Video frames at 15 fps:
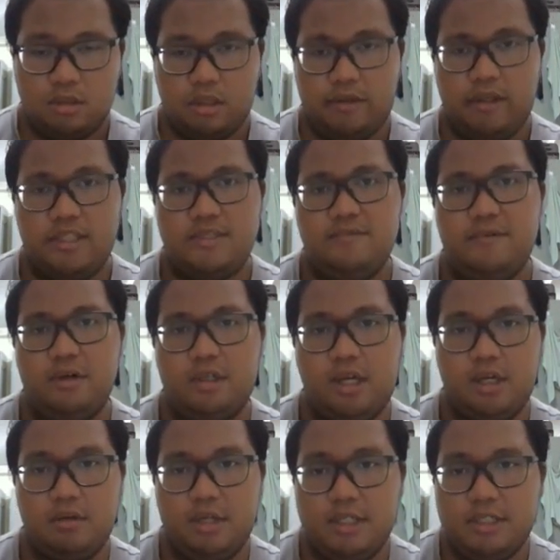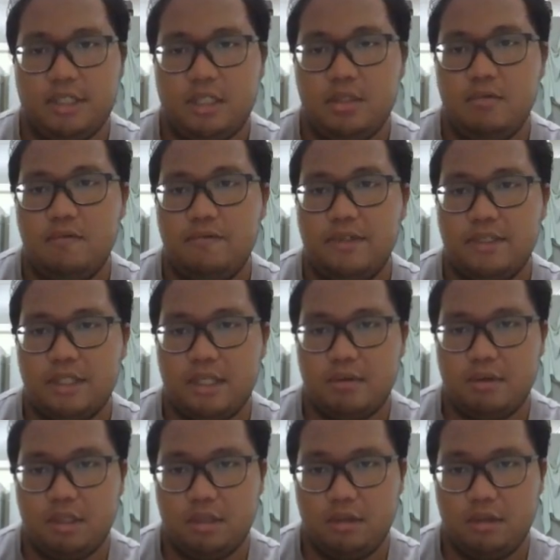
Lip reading: Alright, as for calculation, firstly,